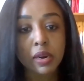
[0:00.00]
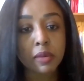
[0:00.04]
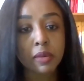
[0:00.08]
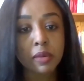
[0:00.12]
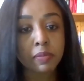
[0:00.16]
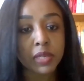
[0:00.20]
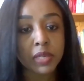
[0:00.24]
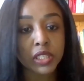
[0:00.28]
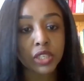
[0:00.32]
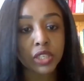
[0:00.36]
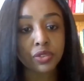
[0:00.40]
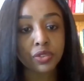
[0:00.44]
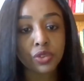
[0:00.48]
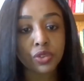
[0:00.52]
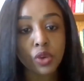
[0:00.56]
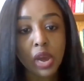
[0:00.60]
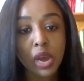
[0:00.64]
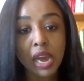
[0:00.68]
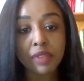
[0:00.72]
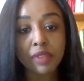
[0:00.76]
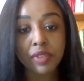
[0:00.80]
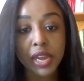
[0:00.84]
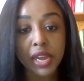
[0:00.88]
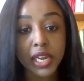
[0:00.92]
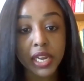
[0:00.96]
But if you
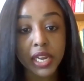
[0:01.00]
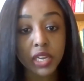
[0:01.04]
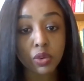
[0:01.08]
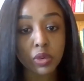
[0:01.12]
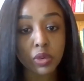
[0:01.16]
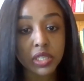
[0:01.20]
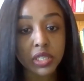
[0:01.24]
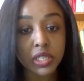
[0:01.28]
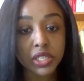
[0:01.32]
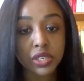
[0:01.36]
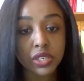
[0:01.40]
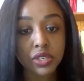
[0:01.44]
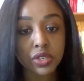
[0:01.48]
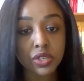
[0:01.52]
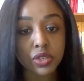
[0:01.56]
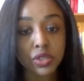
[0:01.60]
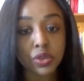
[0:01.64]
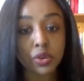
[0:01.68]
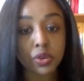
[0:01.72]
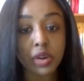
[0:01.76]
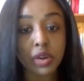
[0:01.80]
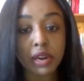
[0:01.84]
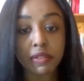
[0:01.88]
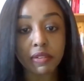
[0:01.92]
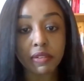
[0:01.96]
have any questions, you
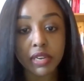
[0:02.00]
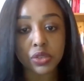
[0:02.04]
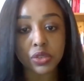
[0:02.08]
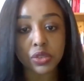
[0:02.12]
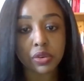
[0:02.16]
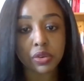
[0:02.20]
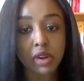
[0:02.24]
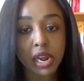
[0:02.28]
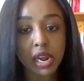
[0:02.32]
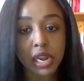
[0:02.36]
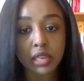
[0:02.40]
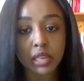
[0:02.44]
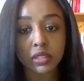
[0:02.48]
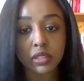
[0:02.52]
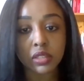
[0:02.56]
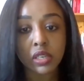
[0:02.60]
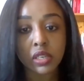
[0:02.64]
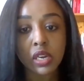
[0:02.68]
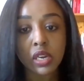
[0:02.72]
can raise your hand